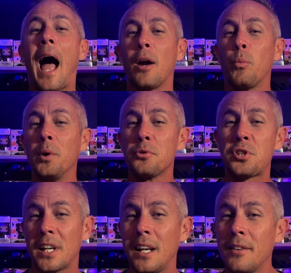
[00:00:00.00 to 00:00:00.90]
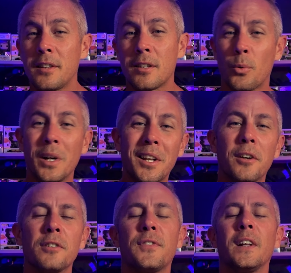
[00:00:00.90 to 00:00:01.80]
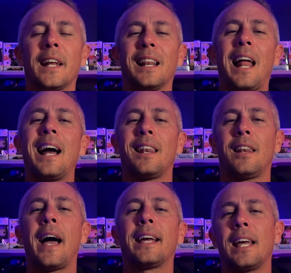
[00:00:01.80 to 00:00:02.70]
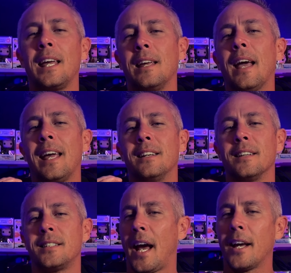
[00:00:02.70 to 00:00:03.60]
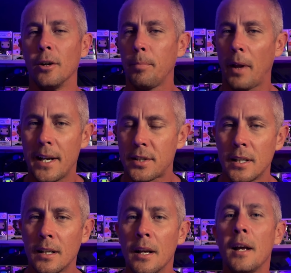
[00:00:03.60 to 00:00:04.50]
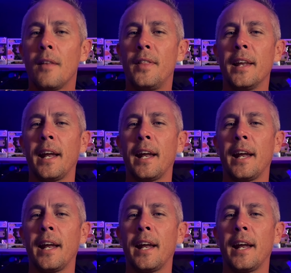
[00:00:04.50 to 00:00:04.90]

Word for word: I will say that the 3-liters feel a lot like a designer plastic than